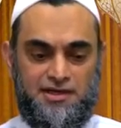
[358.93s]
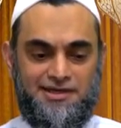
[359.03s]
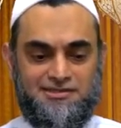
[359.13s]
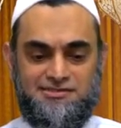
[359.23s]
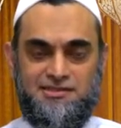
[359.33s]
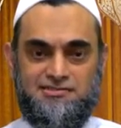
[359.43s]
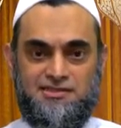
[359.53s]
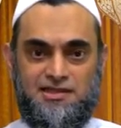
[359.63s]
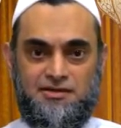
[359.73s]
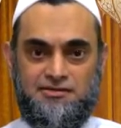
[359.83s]
it says
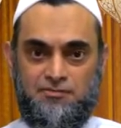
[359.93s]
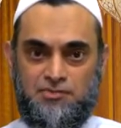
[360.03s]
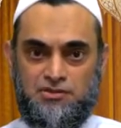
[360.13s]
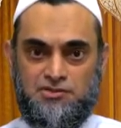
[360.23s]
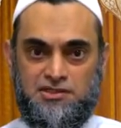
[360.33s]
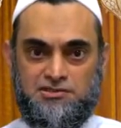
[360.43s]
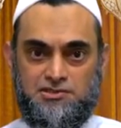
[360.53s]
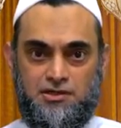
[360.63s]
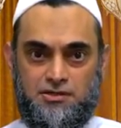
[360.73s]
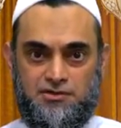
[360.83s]
that the music is
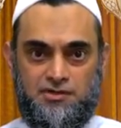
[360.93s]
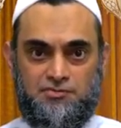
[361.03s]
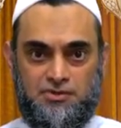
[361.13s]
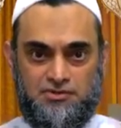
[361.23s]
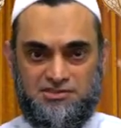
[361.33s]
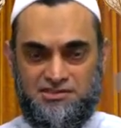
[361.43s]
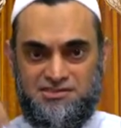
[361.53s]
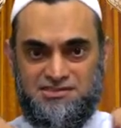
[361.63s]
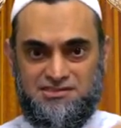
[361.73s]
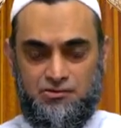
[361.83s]
haram, because
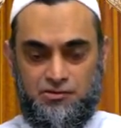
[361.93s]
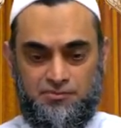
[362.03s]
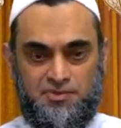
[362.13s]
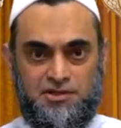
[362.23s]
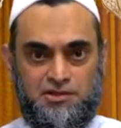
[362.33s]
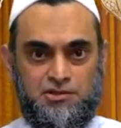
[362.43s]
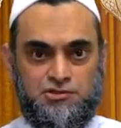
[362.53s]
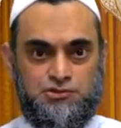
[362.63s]
it's corrupting your